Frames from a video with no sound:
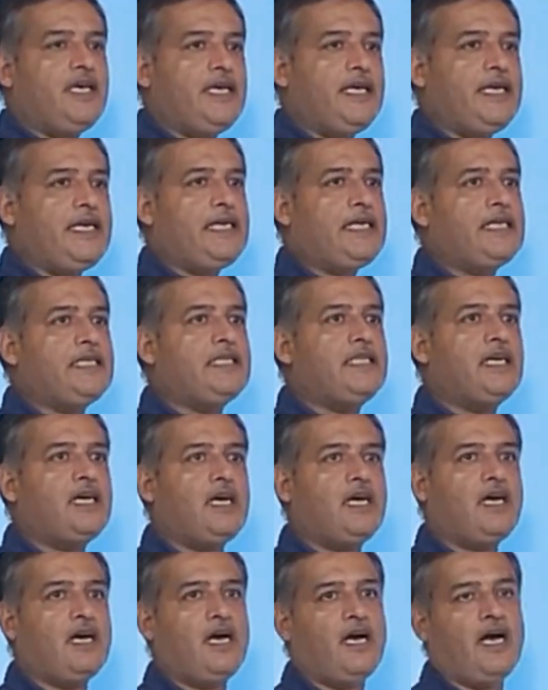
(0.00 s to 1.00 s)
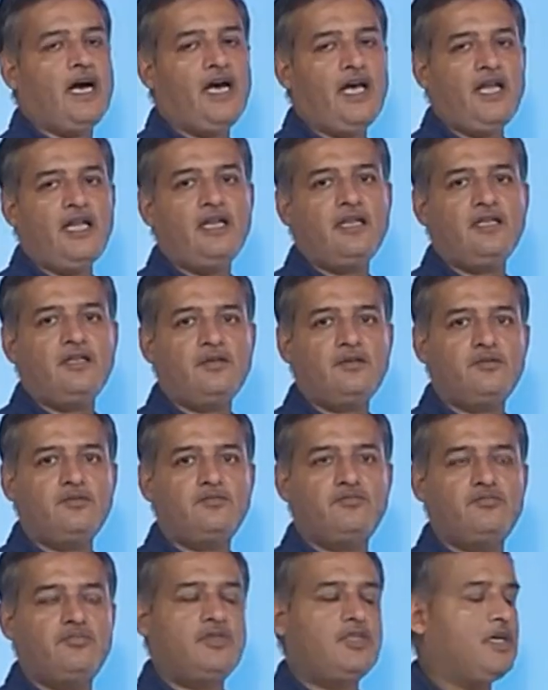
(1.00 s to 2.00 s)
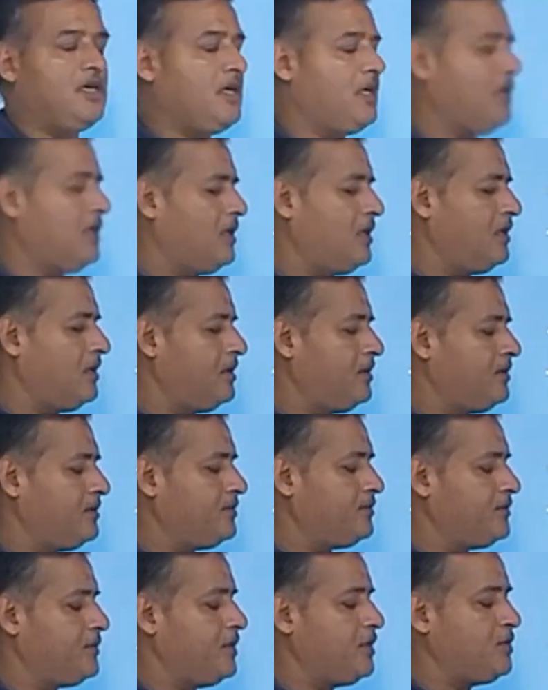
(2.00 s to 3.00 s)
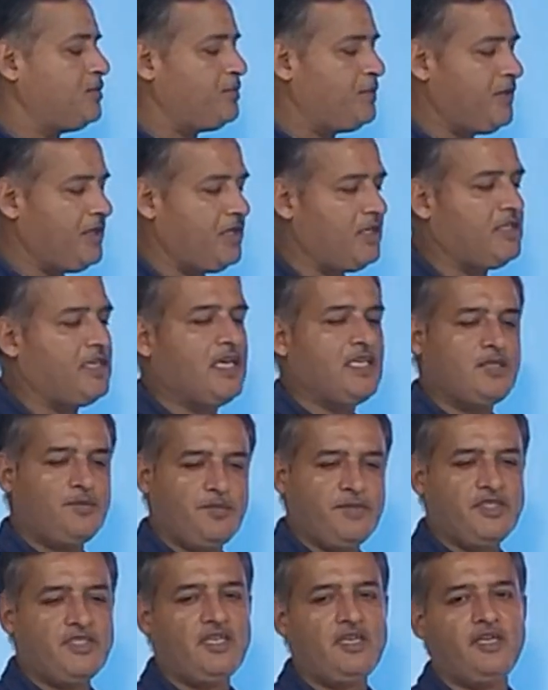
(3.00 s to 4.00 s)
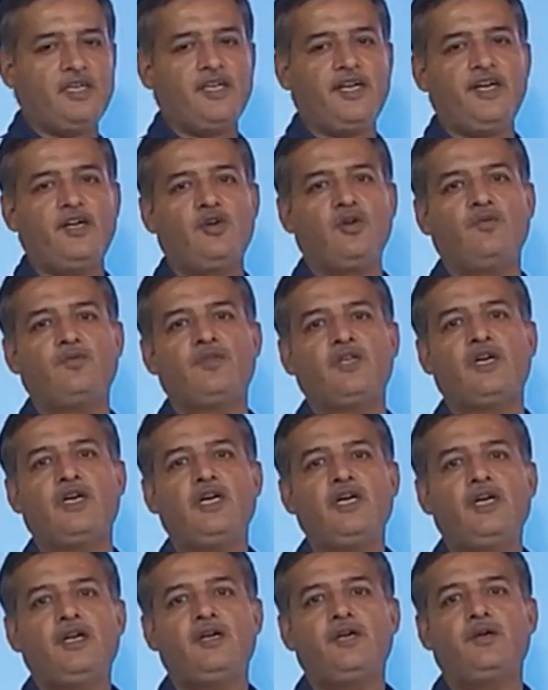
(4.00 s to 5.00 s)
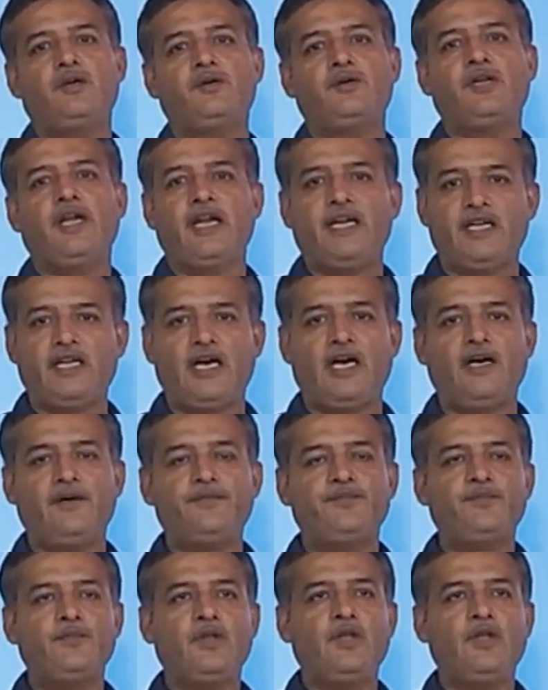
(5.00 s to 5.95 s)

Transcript: it the higher the speed transmission rate of the data